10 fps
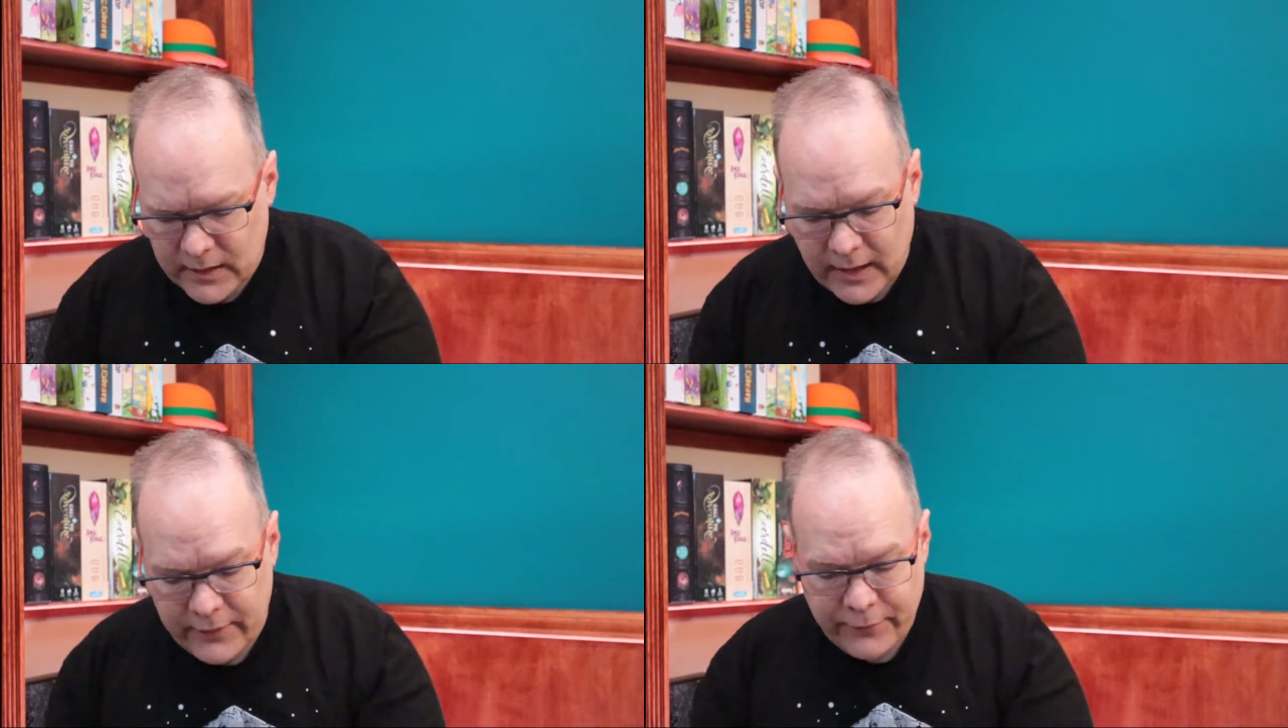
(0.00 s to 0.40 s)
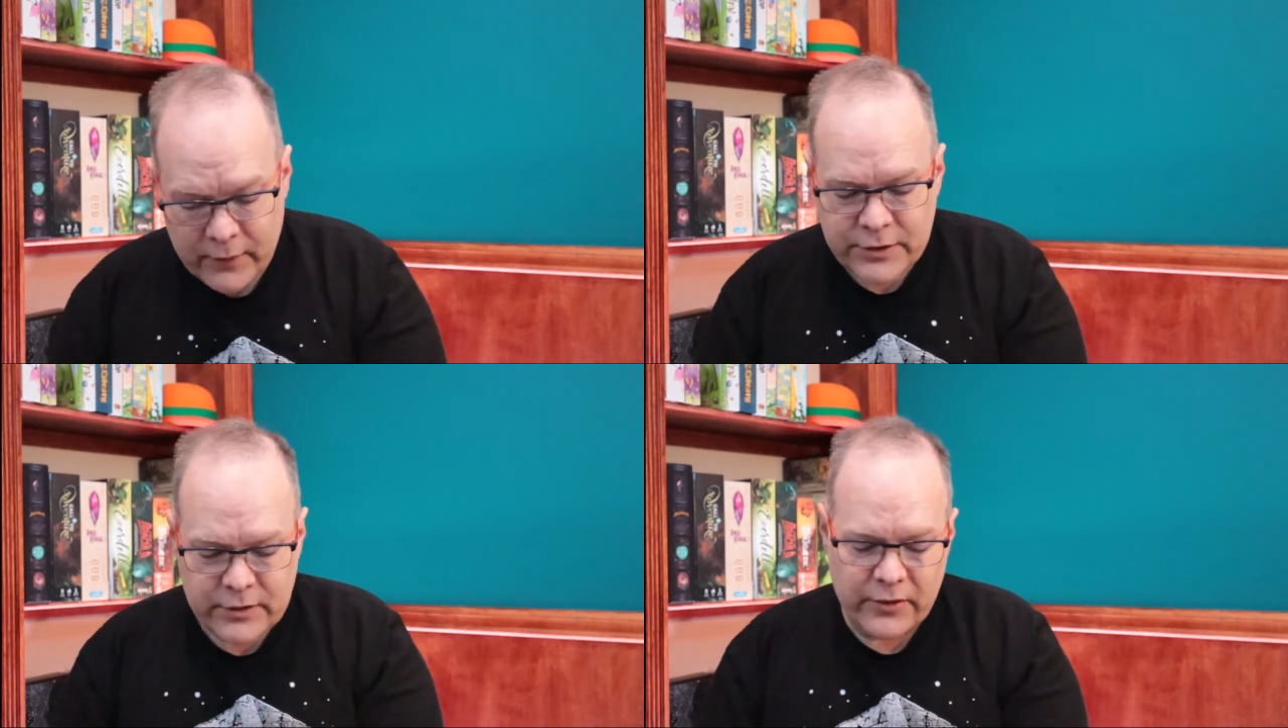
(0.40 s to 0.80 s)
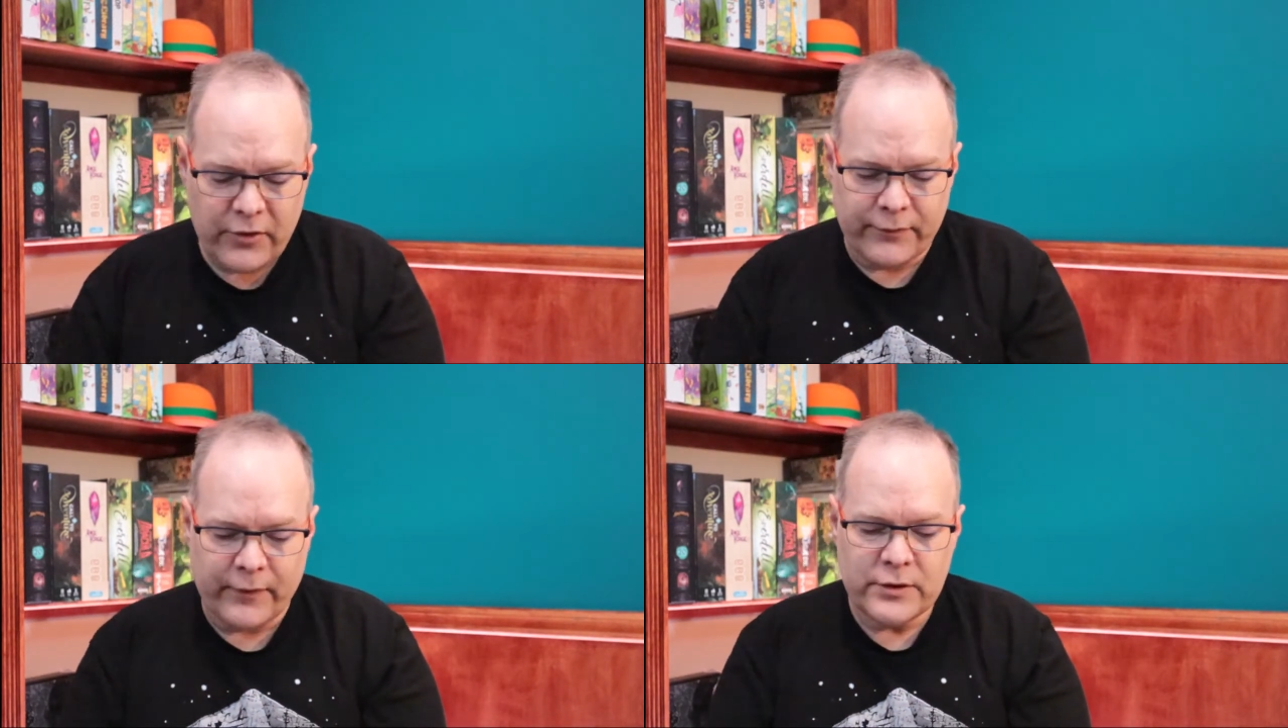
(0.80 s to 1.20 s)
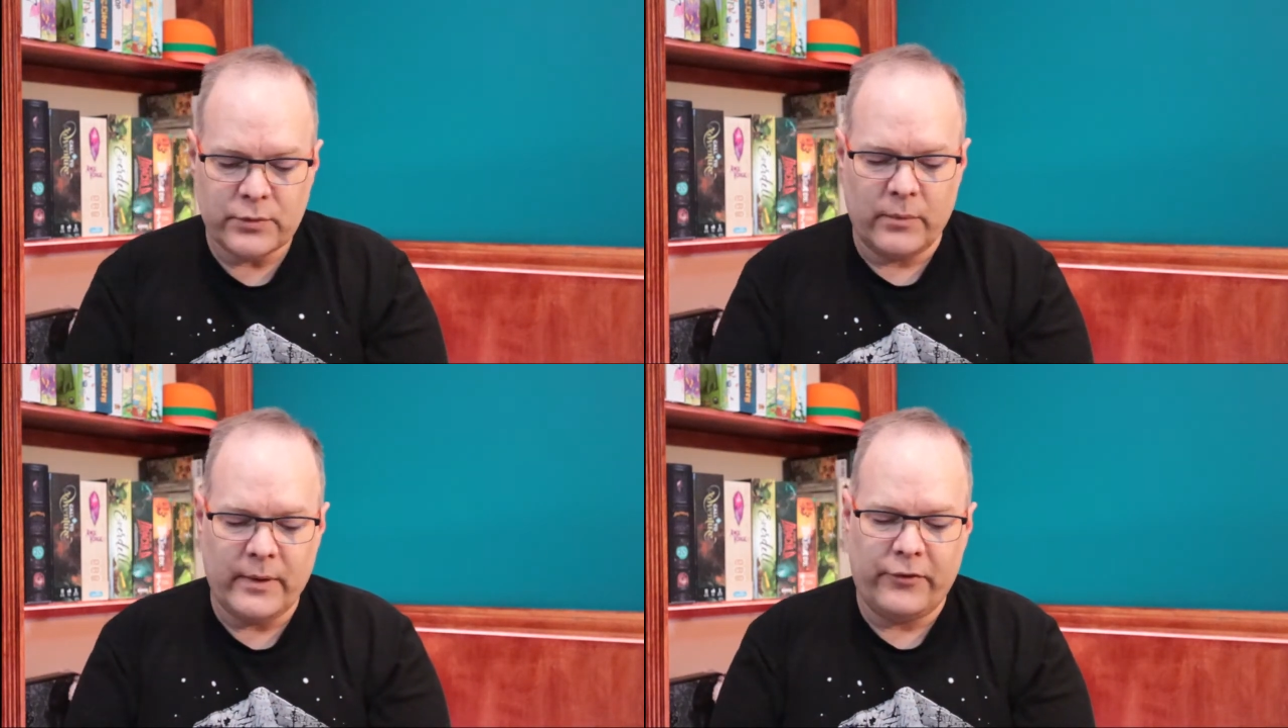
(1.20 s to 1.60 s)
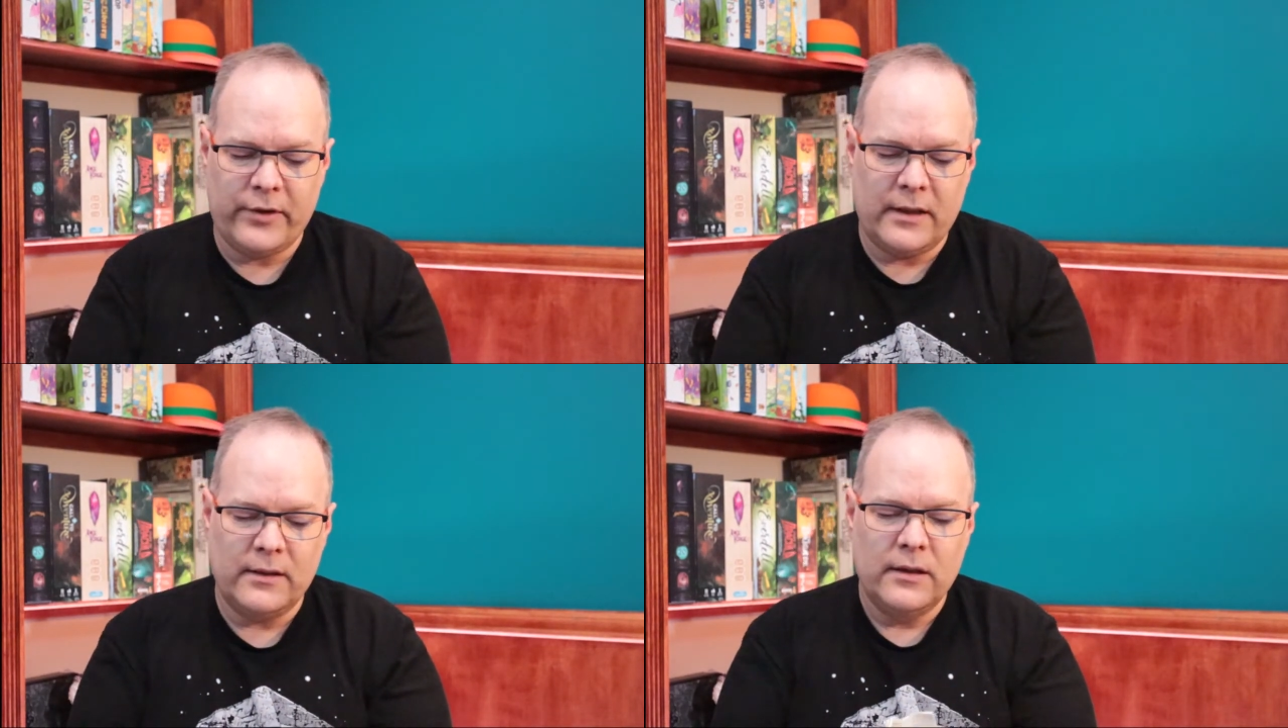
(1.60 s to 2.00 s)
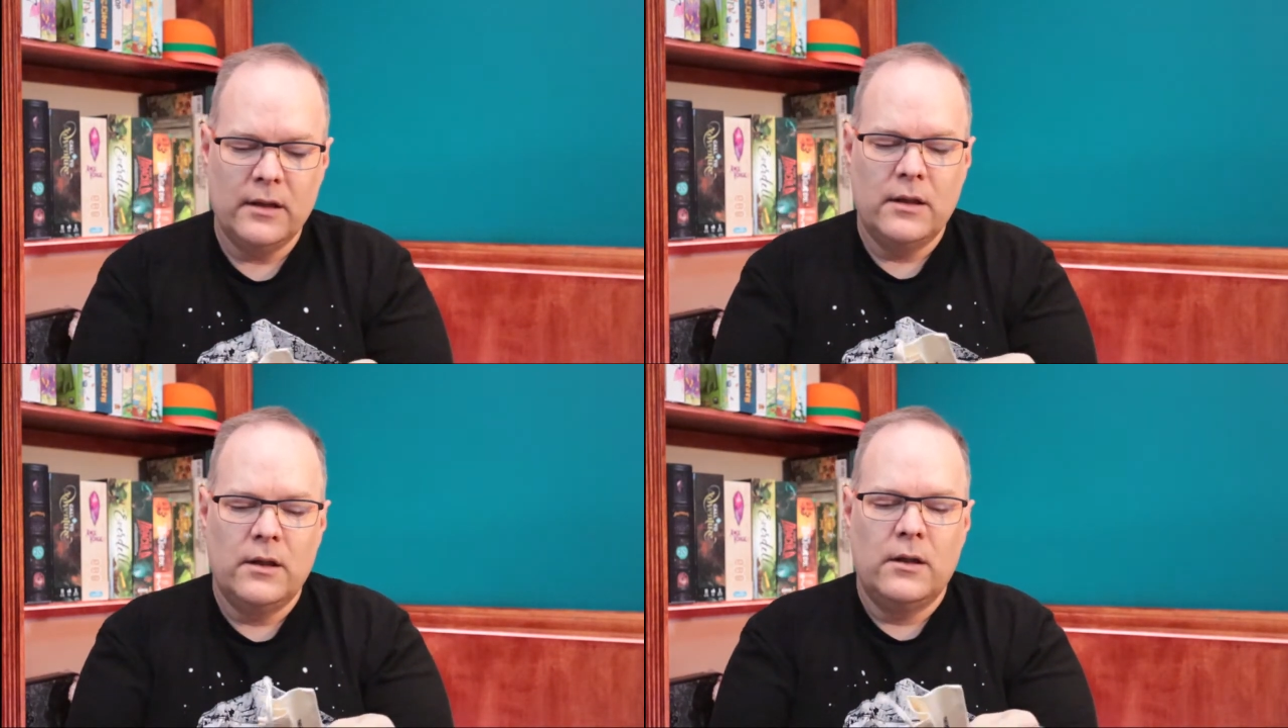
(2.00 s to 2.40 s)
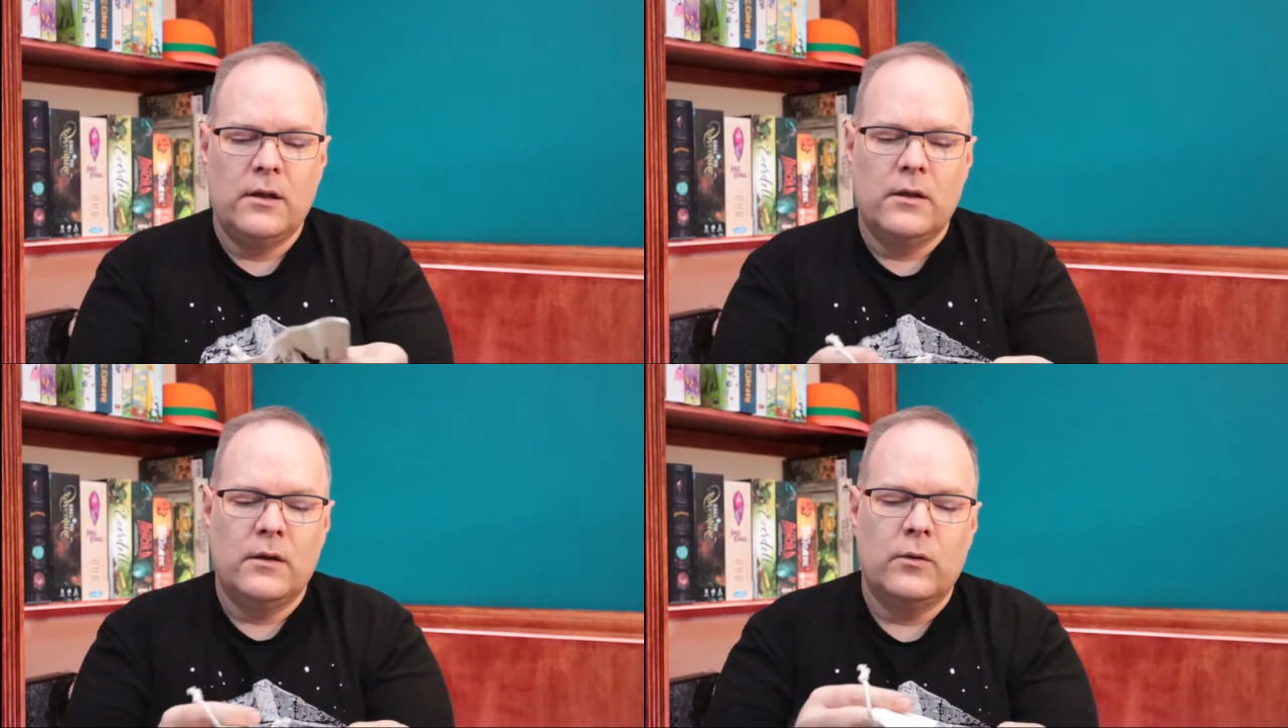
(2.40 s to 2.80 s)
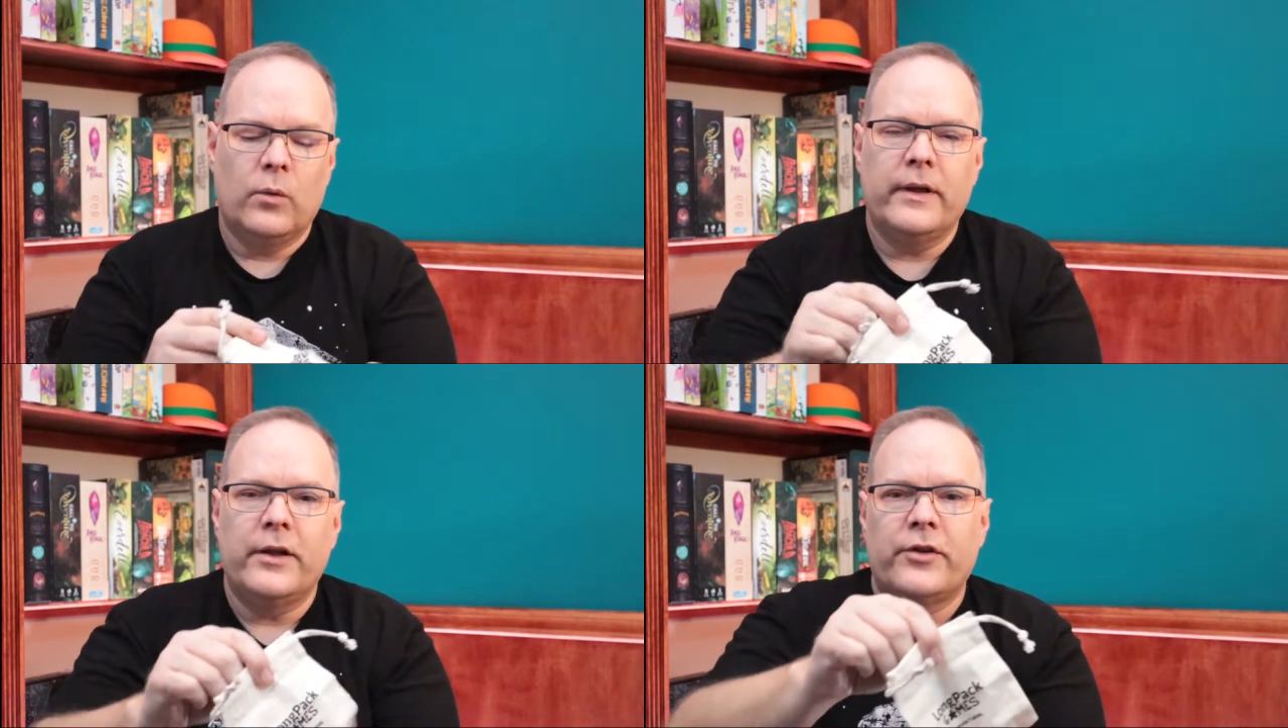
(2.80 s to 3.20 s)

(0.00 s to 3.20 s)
Now this is the first one we've seen where they